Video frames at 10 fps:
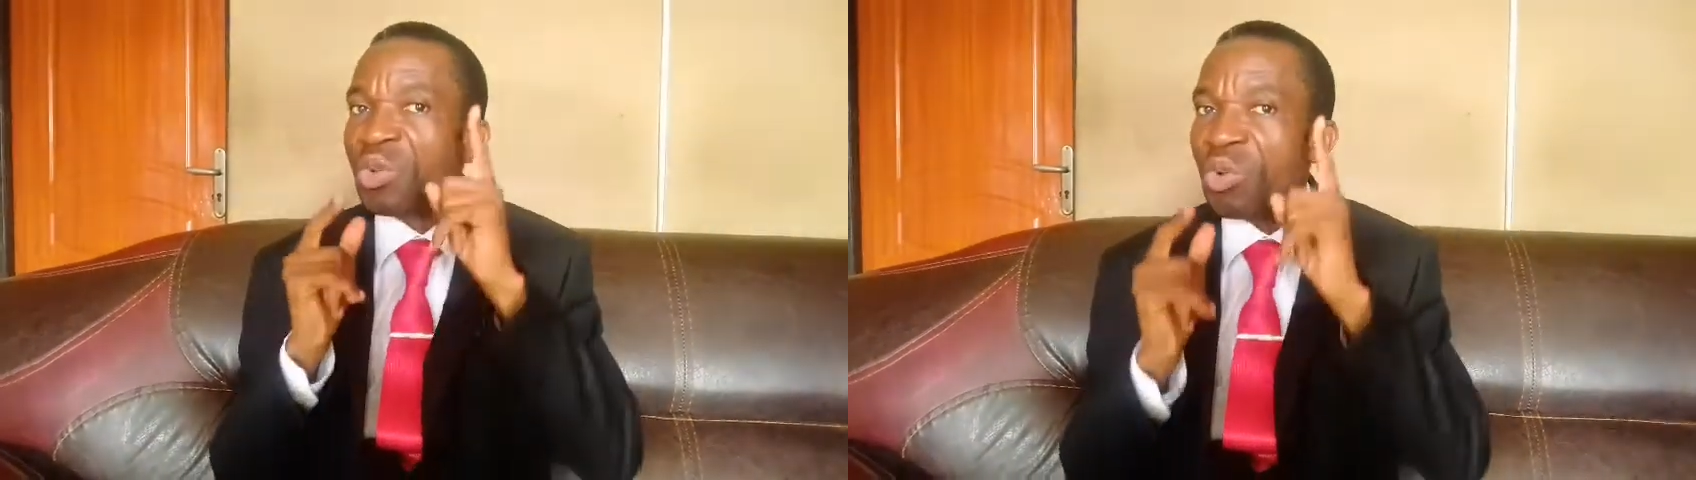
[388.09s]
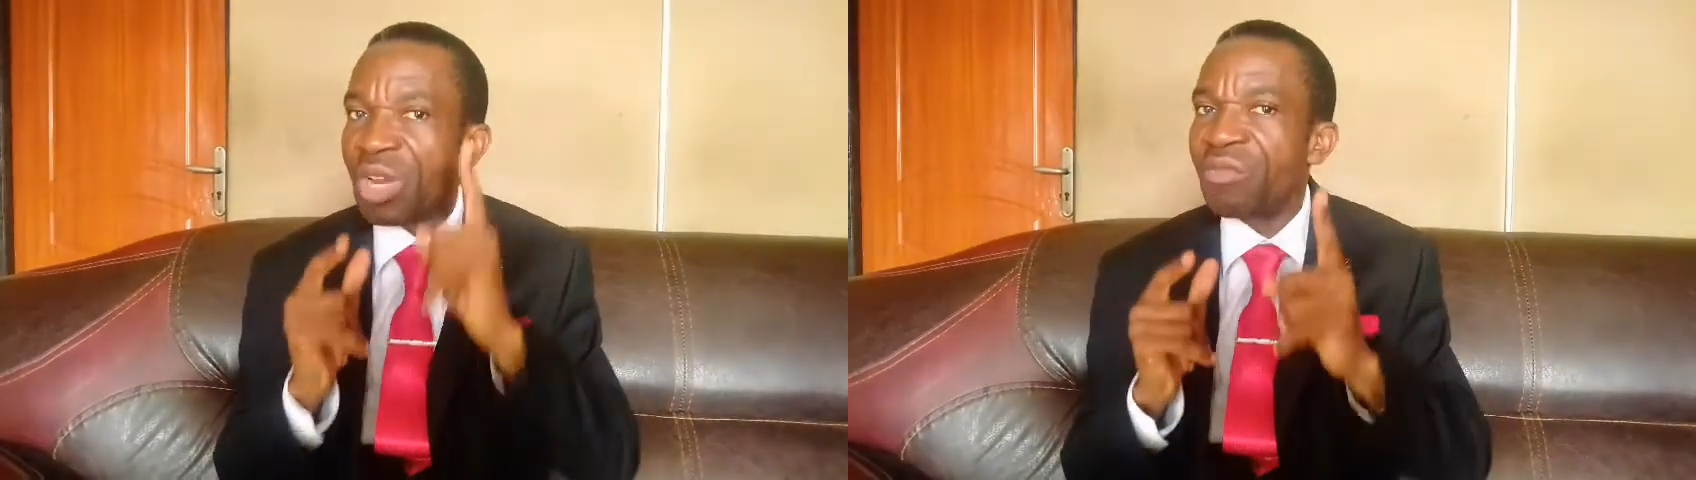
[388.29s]

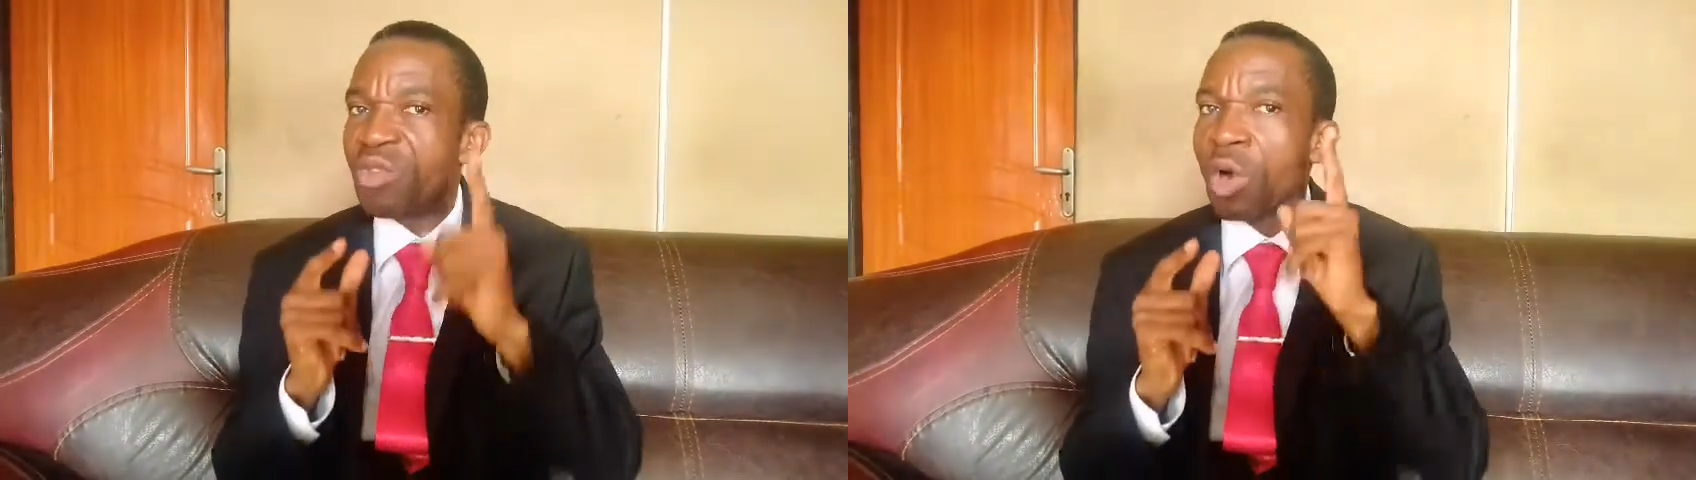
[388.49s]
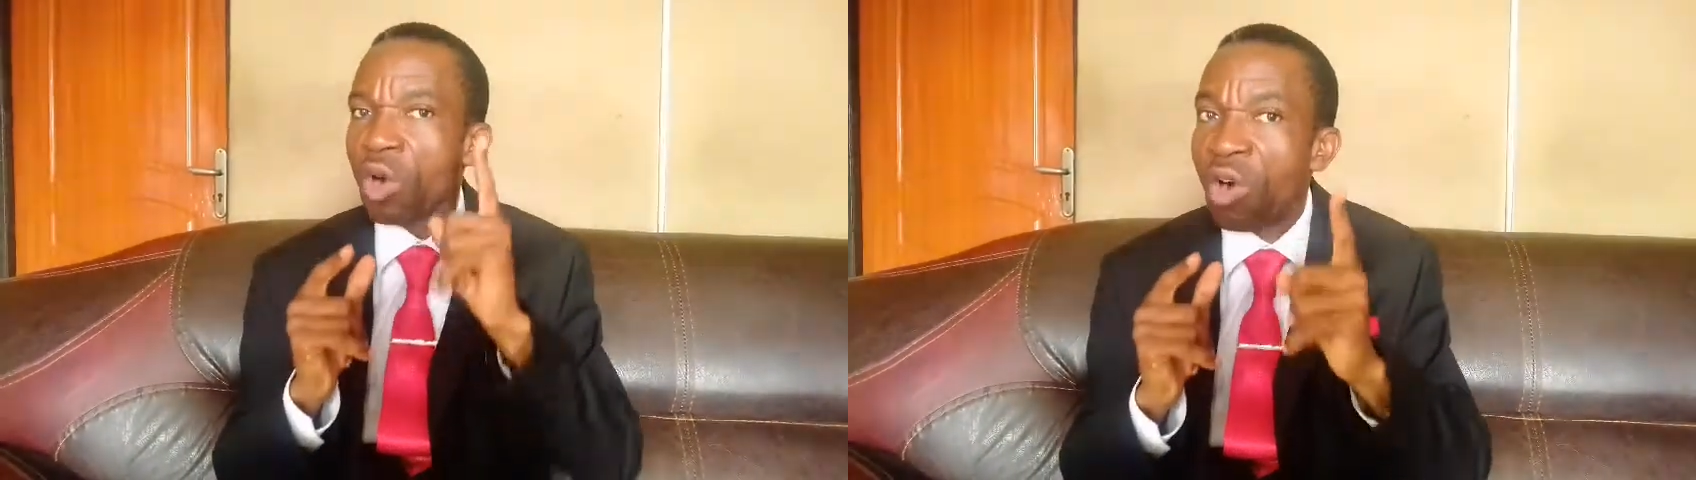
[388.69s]
you leave
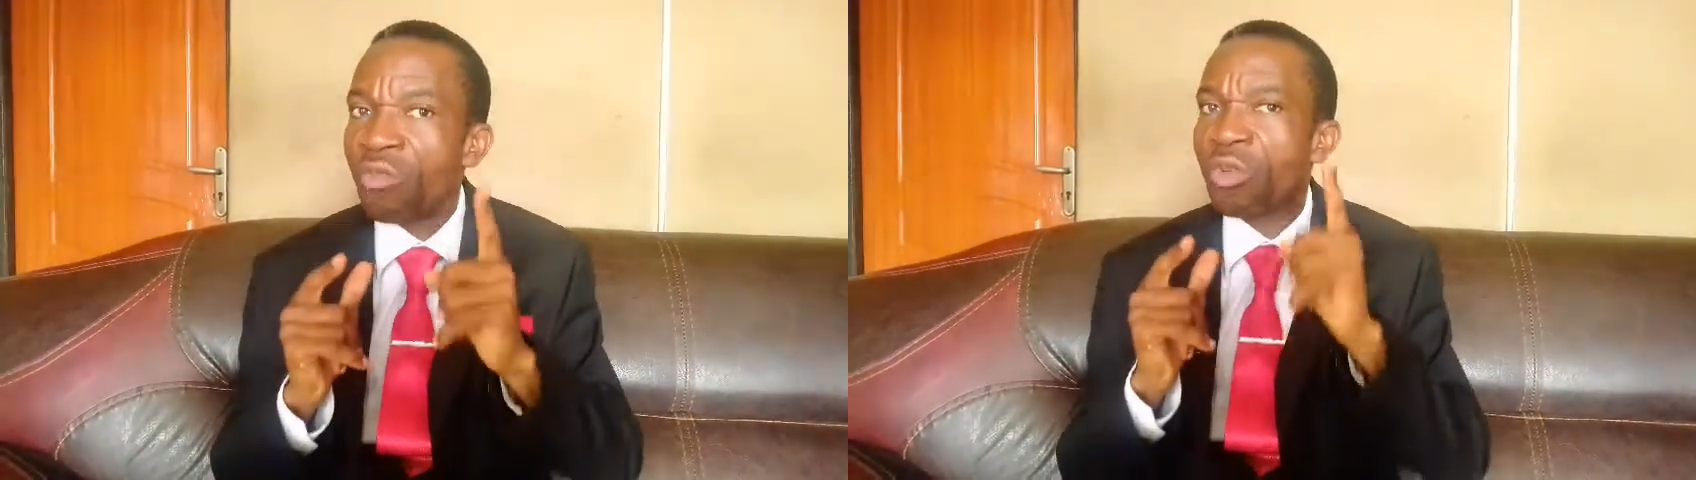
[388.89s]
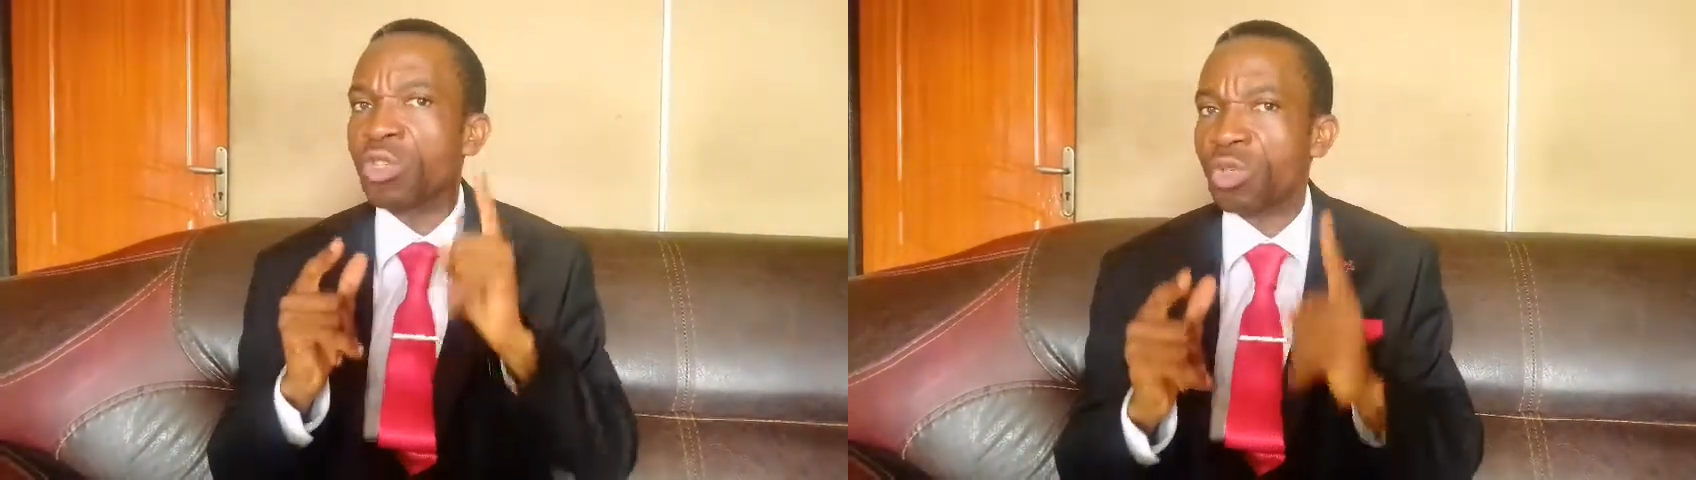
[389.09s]
your
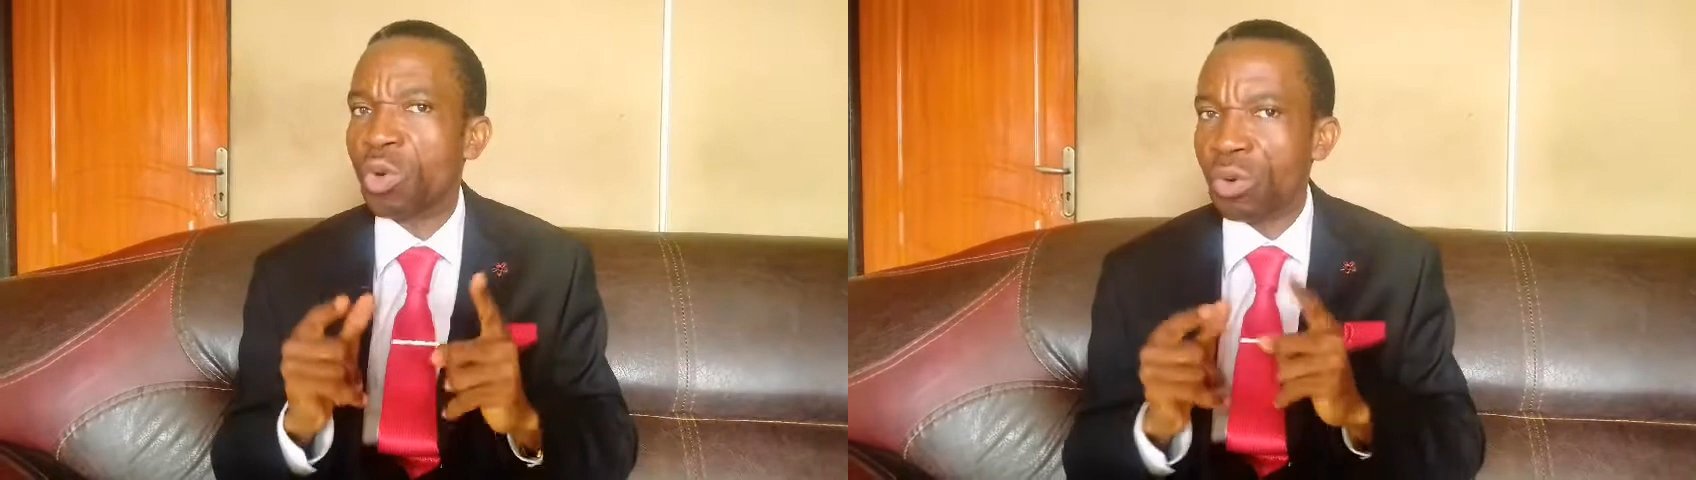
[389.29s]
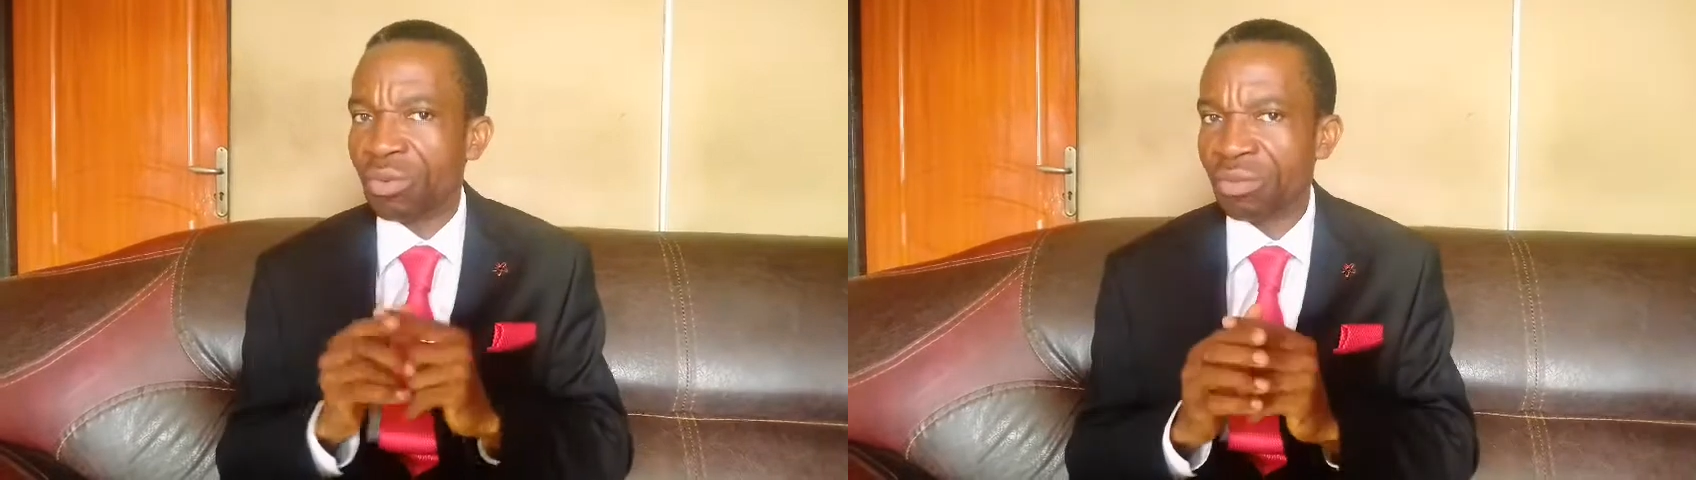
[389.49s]
comfort
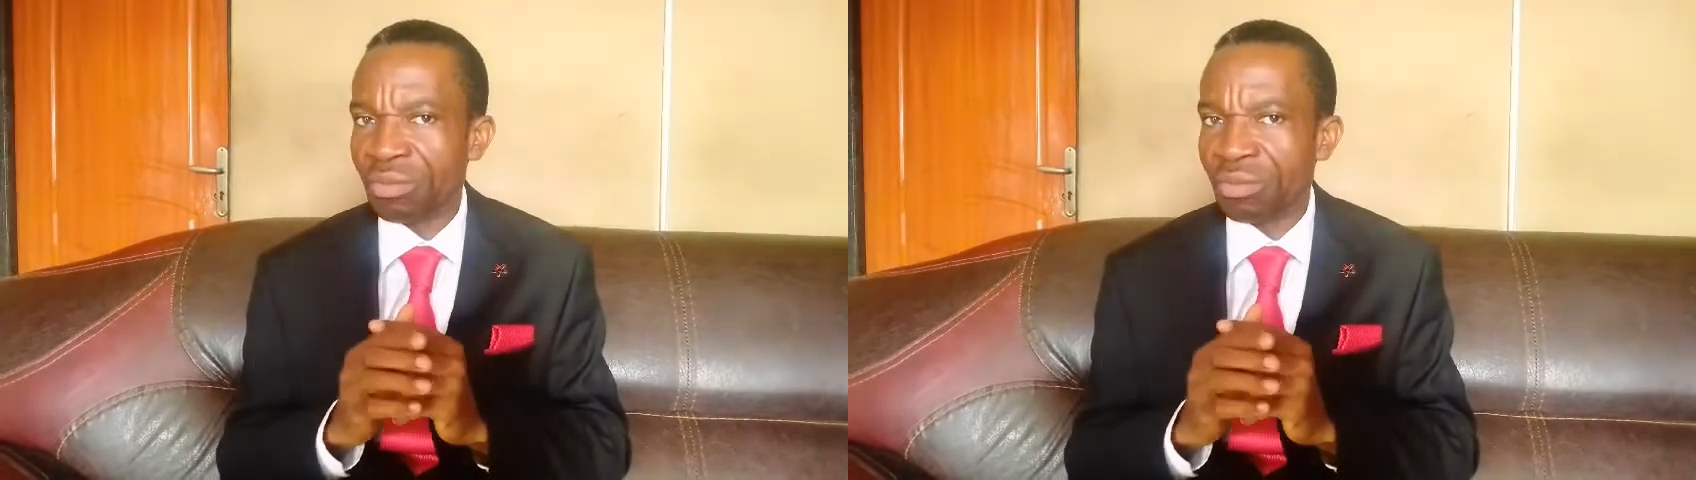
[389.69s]
zone